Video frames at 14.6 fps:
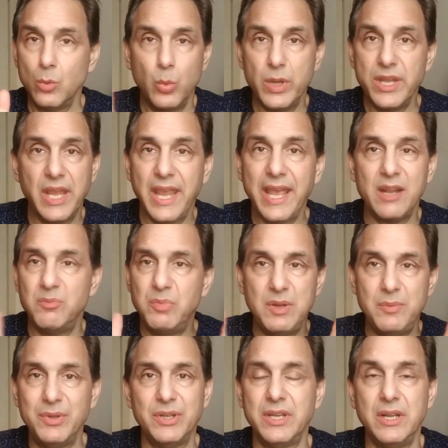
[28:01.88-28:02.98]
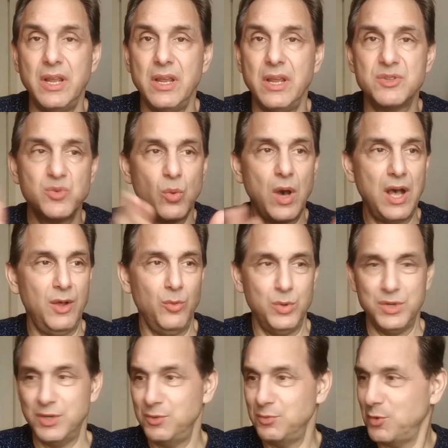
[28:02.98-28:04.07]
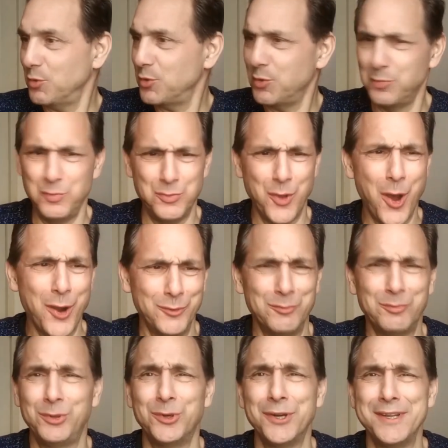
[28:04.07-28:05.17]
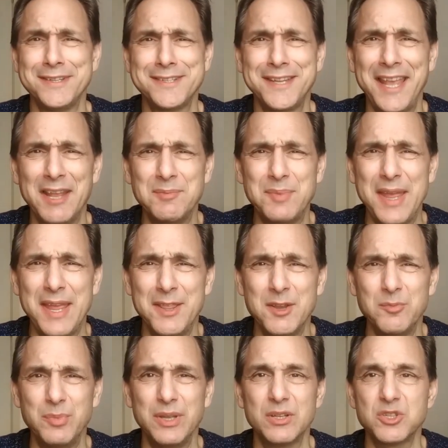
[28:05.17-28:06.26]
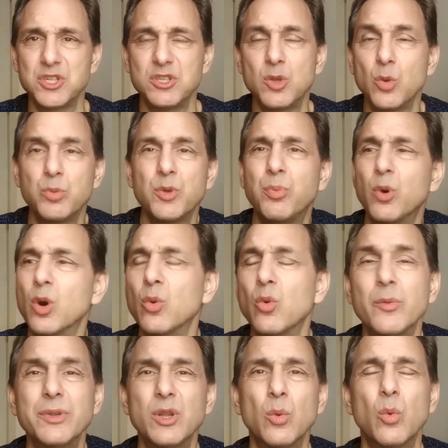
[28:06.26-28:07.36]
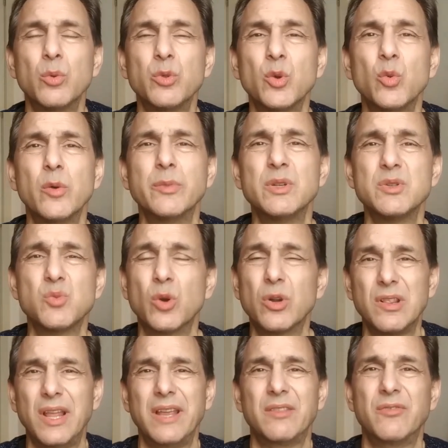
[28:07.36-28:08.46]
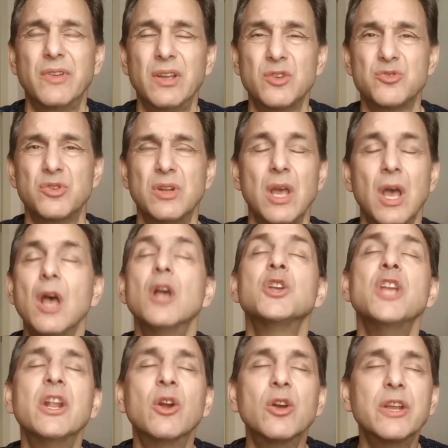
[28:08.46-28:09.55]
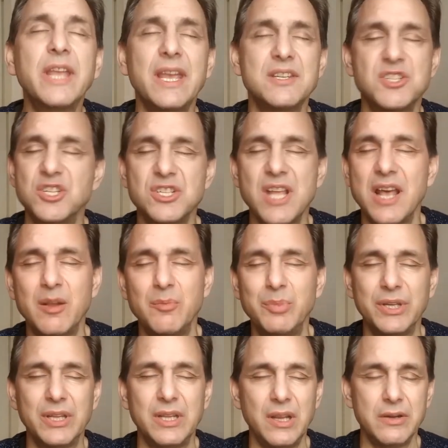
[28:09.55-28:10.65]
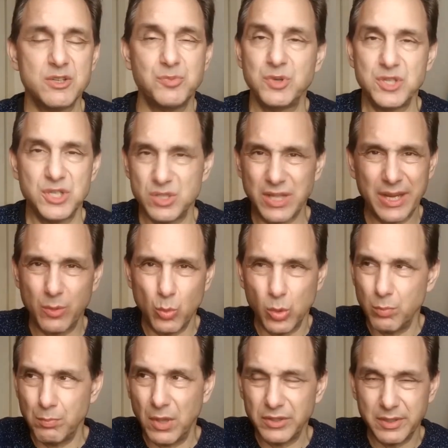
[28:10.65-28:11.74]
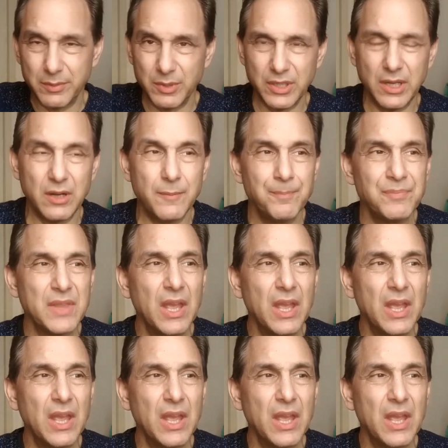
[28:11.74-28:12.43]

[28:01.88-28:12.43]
We can't be billionaires while our employees can't pay their bills. The poor woman, the woman's worth like 300. In her case, she's not a billionaire, but she's like multimillionaire.